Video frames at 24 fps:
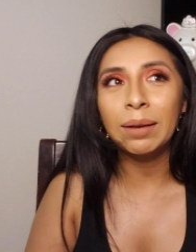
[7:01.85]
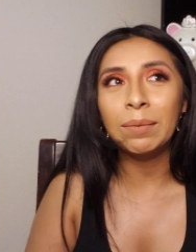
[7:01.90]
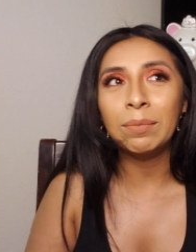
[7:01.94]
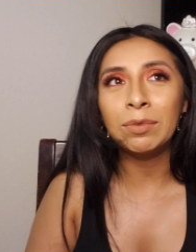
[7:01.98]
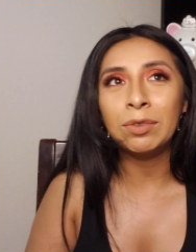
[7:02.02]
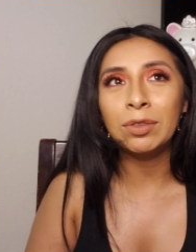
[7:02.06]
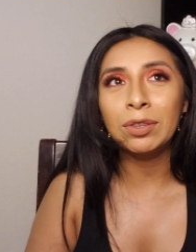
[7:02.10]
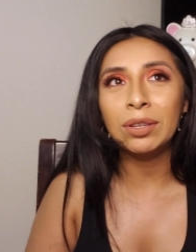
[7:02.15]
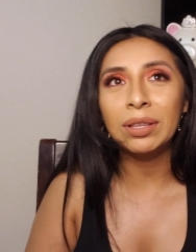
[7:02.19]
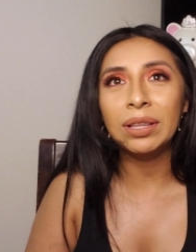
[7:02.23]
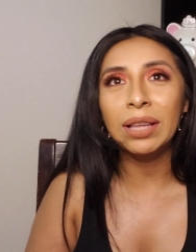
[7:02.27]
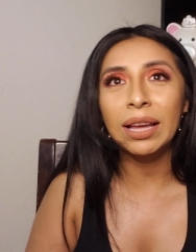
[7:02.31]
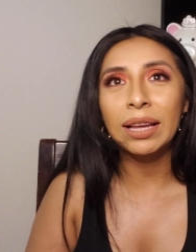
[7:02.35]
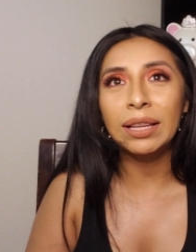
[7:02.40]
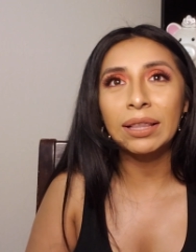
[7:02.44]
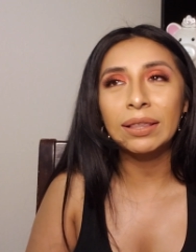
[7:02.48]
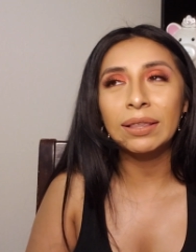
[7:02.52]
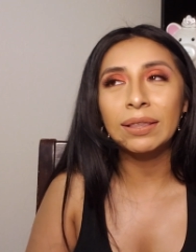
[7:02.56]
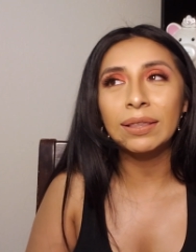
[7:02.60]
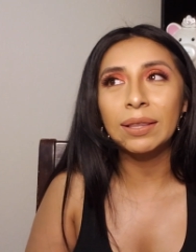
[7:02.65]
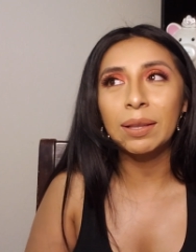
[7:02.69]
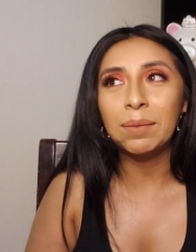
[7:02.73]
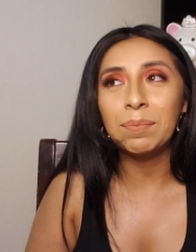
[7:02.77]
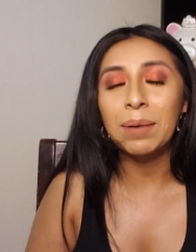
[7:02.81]
comes to like
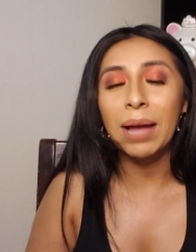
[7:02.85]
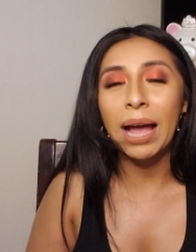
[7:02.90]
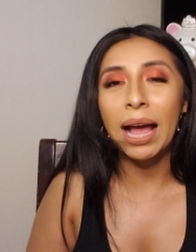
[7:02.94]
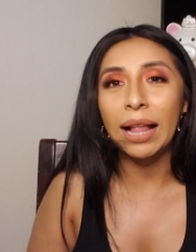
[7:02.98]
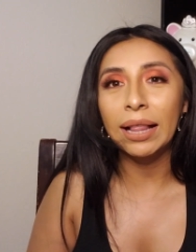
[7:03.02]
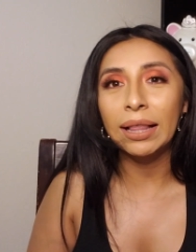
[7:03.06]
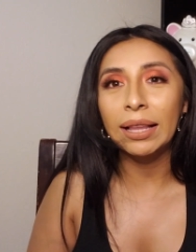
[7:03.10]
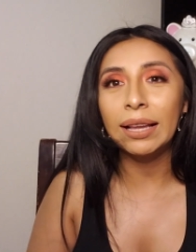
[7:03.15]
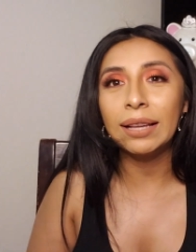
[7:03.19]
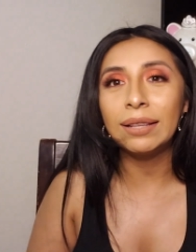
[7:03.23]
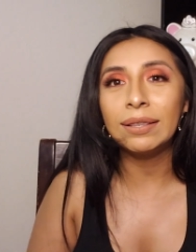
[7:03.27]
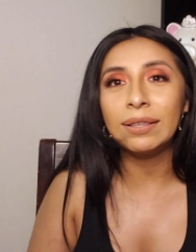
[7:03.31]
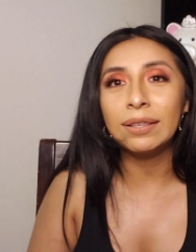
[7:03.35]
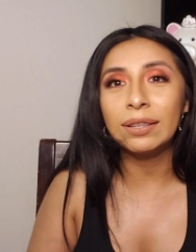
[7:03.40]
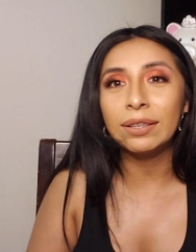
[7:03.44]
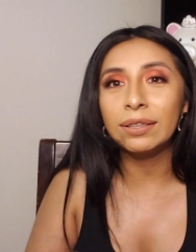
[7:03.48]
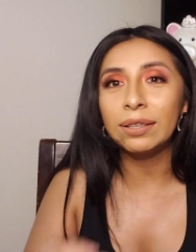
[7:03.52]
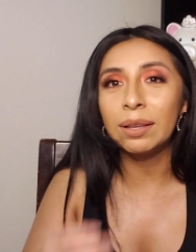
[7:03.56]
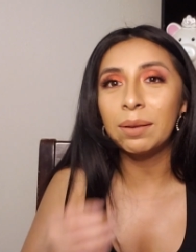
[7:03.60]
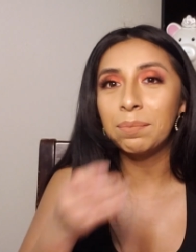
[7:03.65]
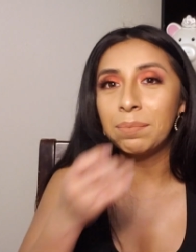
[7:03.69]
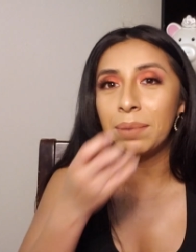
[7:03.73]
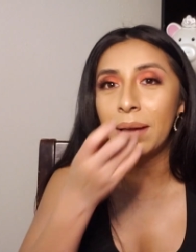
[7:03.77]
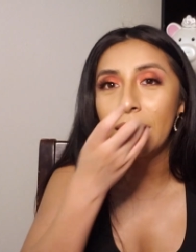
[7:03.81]
the palettes. There's
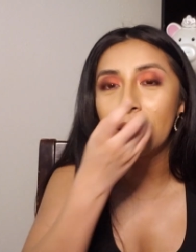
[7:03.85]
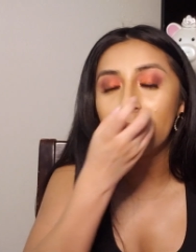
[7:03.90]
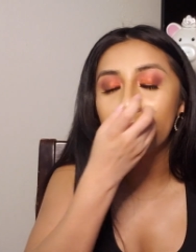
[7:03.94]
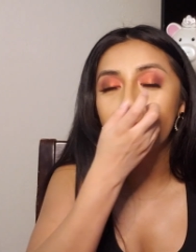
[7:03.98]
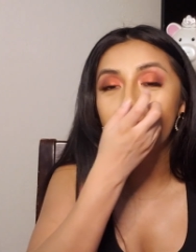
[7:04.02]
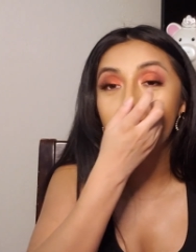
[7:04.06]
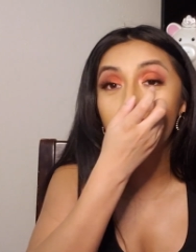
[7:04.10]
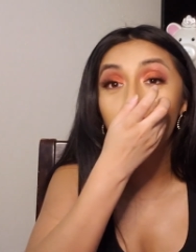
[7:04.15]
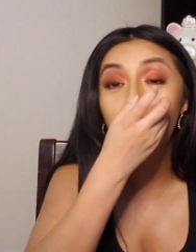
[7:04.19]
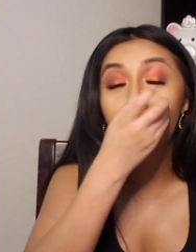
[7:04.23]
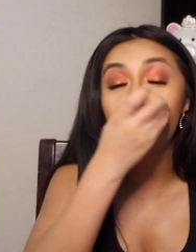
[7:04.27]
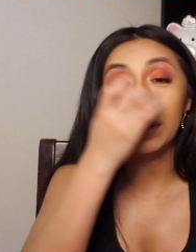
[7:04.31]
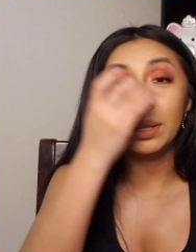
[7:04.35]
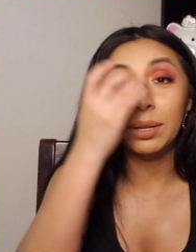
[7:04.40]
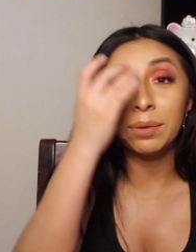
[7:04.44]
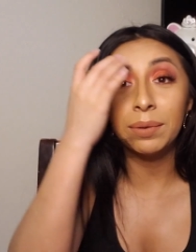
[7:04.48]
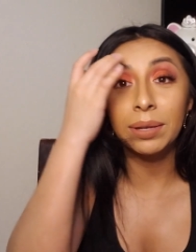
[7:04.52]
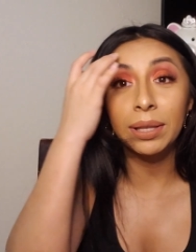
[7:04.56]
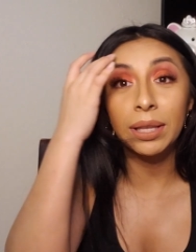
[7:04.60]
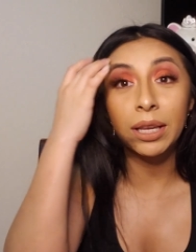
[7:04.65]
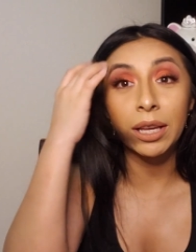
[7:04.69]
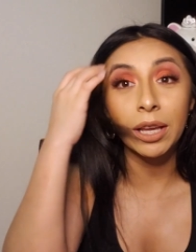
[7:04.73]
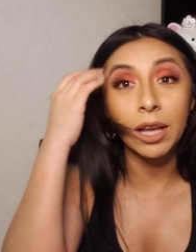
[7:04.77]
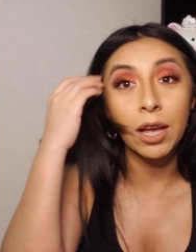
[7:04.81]
some palettes that are really
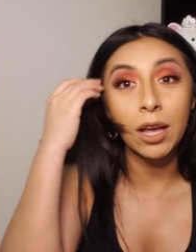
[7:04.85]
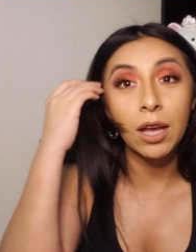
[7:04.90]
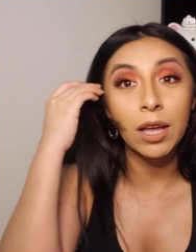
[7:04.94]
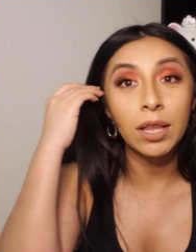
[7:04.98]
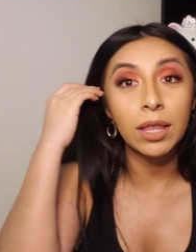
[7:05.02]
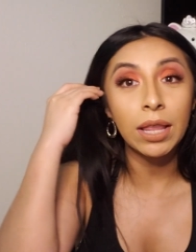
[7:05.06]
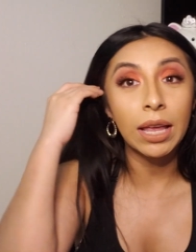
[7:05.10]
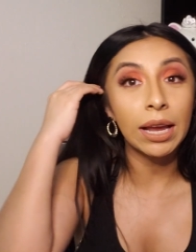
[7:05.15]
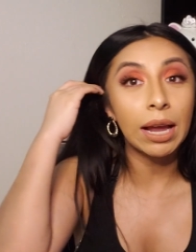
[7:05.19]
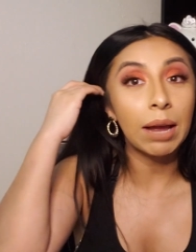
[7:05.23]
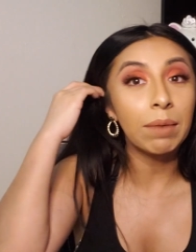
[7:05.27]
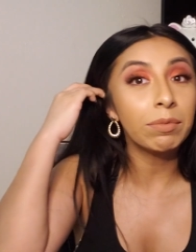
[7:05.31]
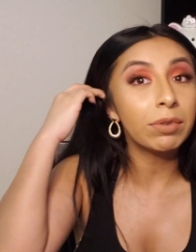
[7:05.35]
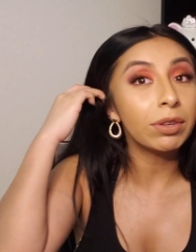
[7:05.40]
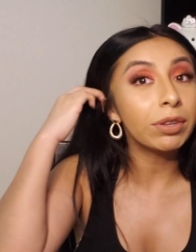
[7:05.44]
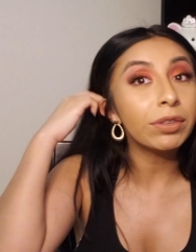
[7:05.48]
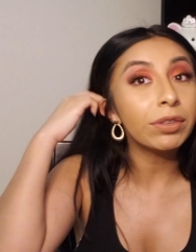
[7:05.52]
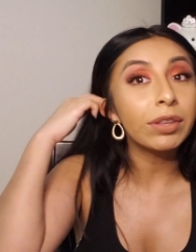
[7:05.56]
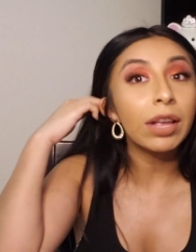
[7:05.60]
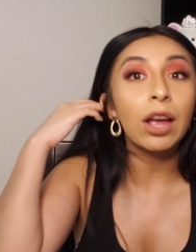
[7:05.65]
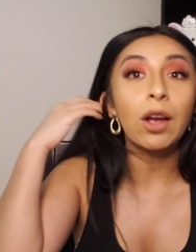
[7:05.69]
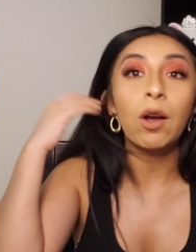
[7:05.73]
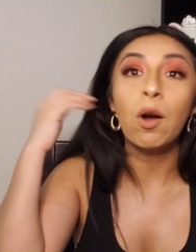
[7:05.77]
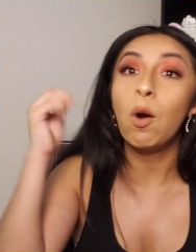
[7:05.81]
really good, like I'm
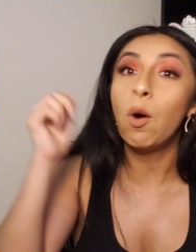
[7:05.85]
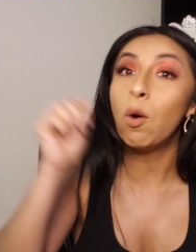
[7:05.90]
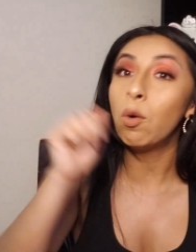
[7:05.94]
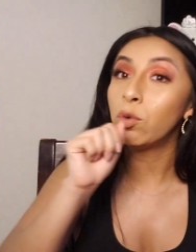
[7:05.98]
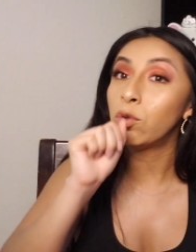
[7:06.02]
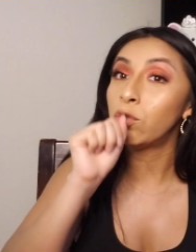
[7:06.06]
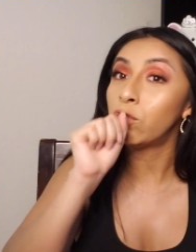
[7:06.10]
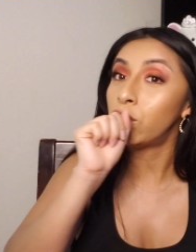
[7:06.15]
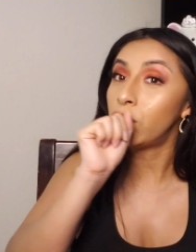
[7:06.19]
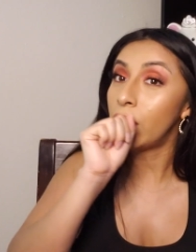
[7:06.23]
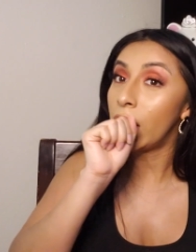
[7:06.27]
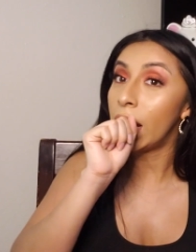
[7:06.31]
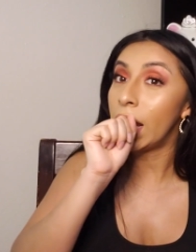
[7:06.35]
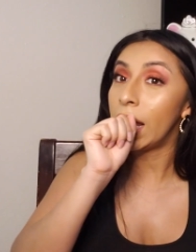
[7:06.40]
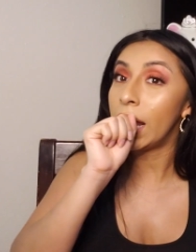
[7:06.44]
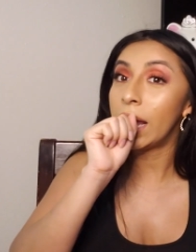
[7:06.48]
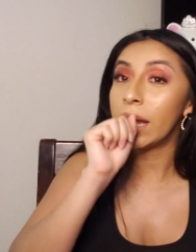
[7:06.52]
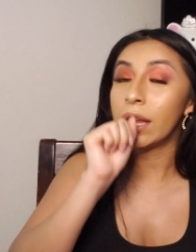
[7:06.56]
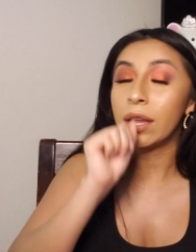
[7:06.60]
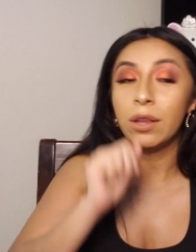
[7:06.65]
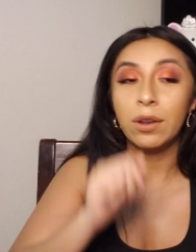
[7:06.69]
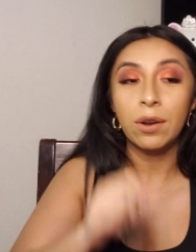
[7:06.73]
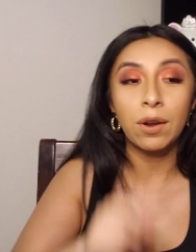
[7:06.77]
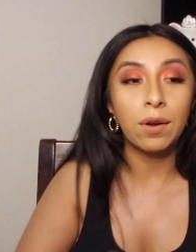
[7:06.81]
just like, oh
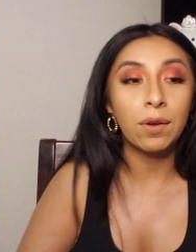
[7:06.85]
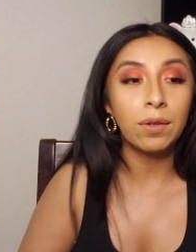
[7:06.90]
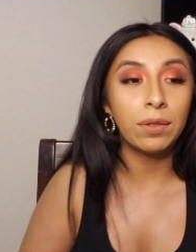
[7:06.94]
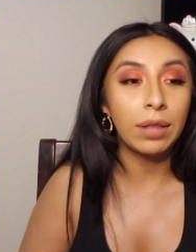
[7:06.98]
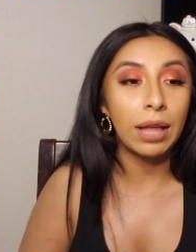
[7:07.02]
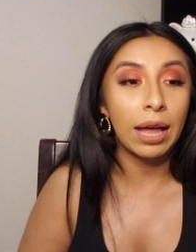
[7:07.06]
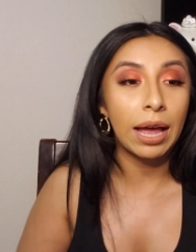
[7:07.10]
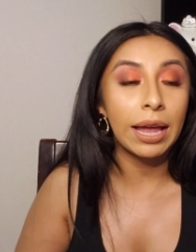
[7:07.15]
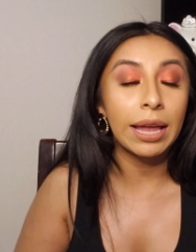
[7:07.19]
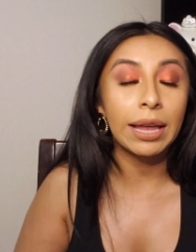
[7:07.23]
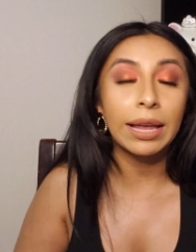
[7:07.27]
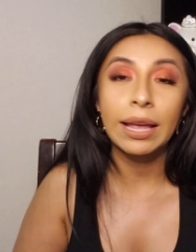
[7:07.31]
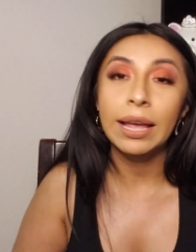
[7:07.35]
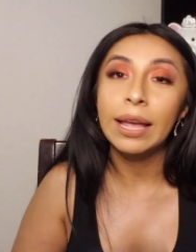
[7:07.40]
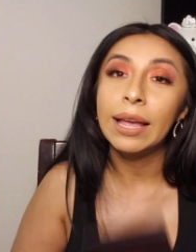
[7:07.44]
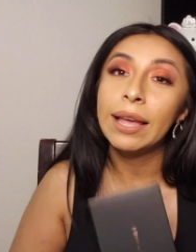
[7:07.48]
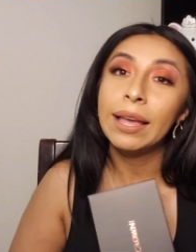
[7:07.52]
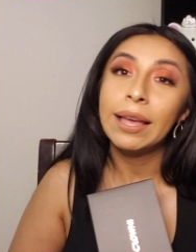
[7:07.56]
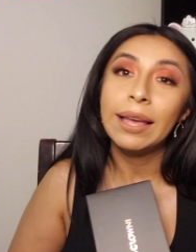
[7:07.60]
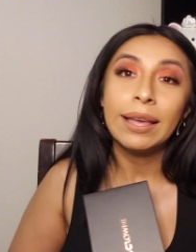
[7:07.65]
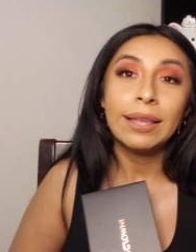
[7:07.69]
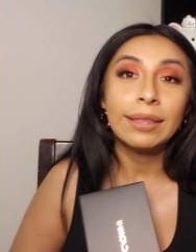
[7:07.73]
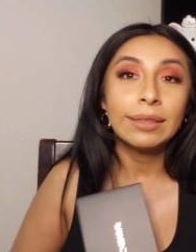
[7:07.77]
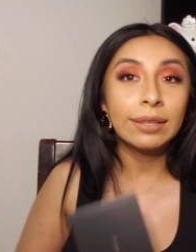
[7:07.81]
shit, you know, like
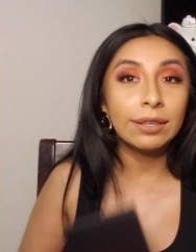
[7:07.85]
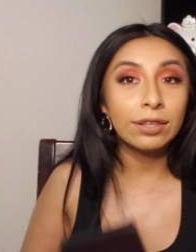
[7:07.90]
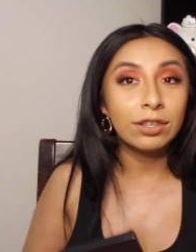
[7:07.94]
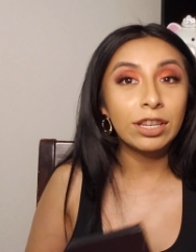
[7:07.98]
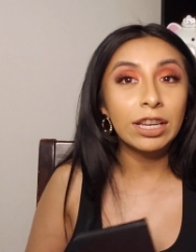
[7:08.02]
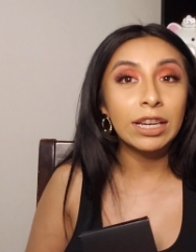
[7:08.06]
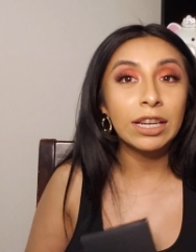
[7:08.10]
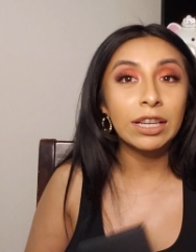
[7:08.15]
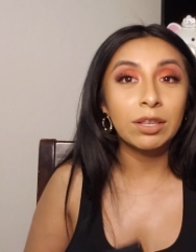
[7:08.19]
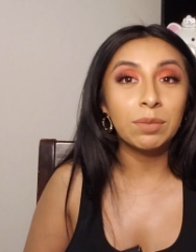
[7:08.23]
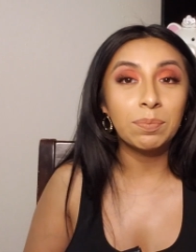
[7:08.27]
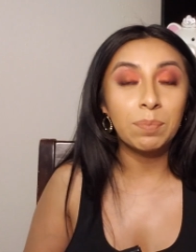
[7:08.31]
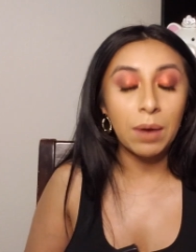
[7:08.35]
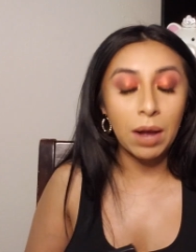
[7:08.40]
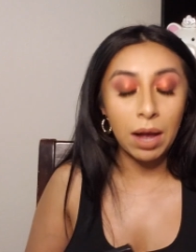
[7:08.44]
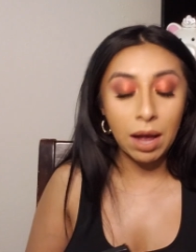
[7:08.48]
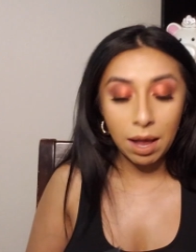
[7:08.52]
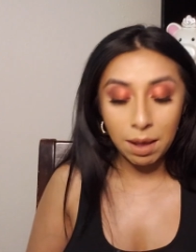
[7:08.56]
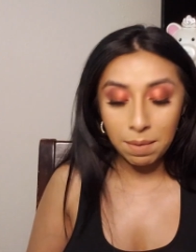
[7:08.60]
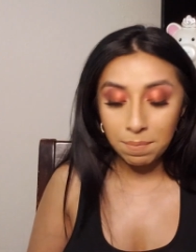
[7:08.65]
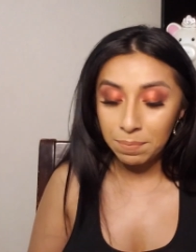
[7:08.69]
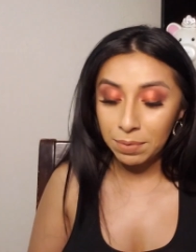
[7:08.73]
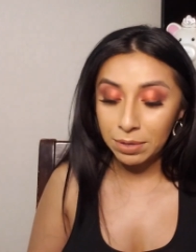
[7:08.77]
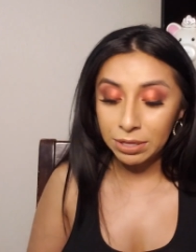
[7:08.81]
this shit is bomb.